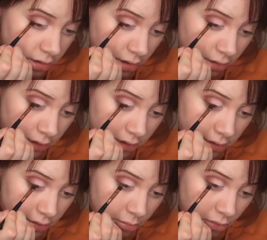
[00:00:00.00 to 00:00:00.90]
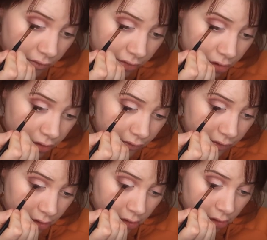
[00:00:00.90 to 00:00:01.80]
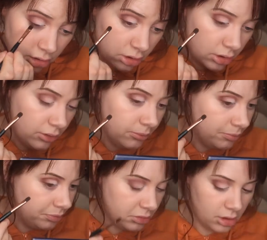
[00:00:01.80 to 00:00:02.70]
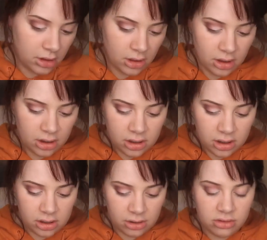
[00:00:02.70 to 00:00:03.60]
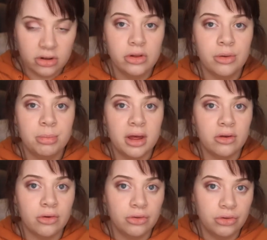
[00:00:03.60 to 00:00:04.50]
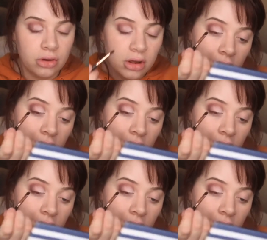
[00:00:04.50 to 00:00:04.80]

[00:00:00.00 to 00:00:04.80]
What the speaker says: So it's a lot more of a softer look, you know, it's a lot better on your